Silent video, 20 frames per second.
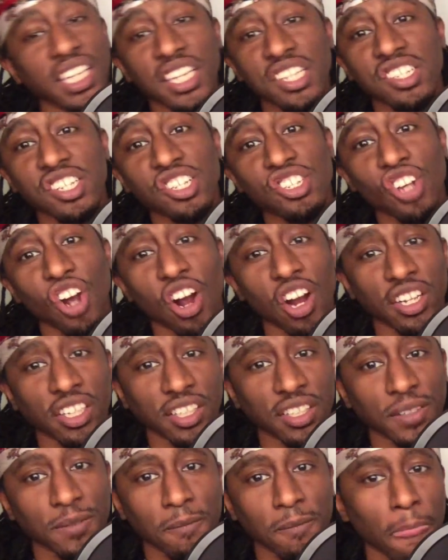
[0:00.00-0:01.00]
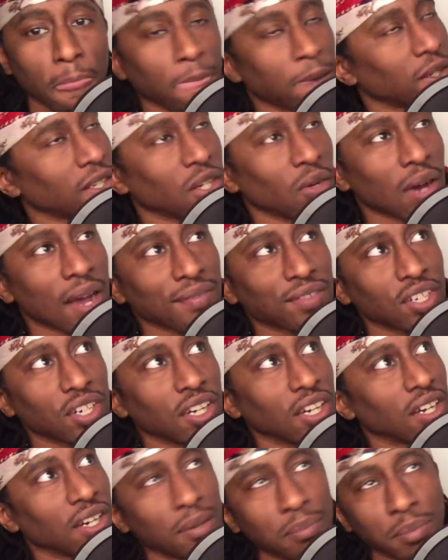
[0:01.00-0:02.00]
Easy target. You go after
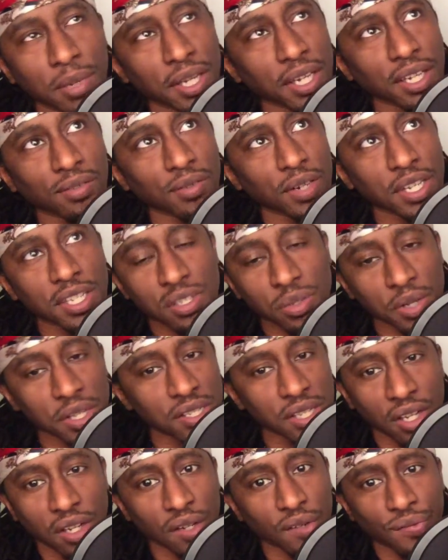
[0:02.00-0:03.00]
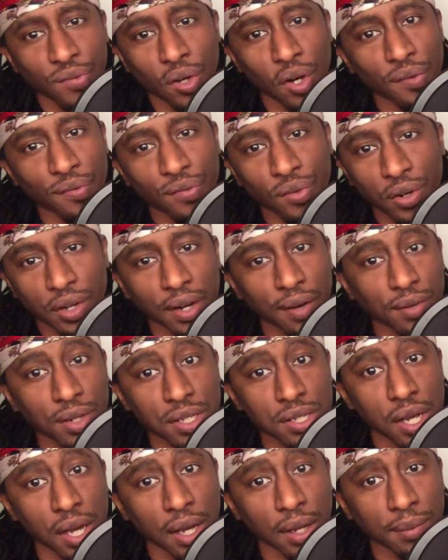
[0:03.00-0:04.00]
her, a million retweets. They're going to fall for it
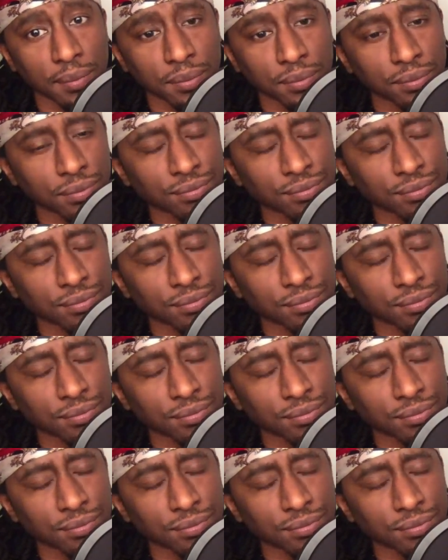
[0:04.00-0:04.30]
every time.